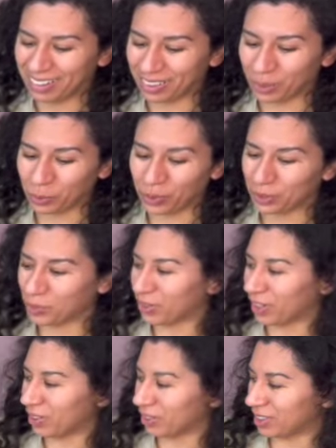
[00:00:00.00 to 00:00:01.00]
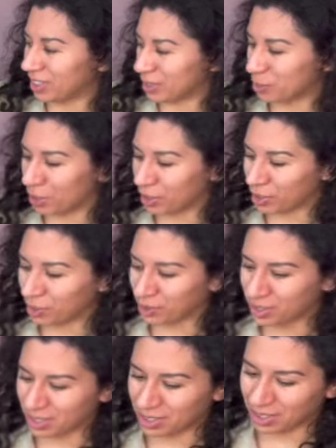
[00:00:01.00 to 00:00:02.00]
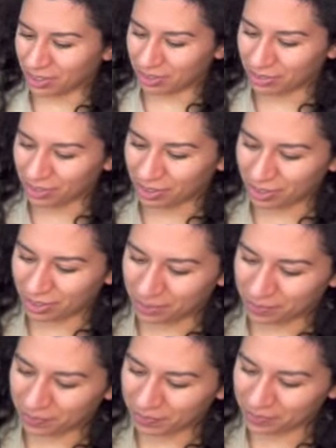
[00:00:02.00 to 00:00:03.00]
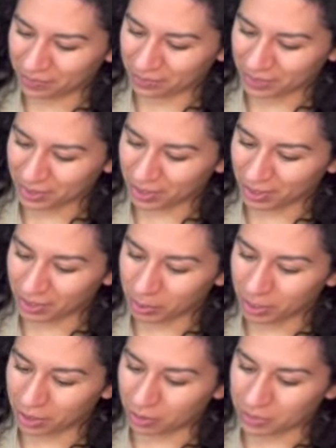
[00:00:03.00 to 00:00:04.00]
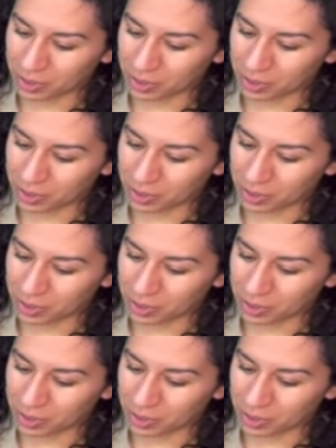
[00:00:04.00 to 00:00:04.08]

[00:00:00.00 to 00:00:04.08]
the one without these barcode stuff, on the bottom.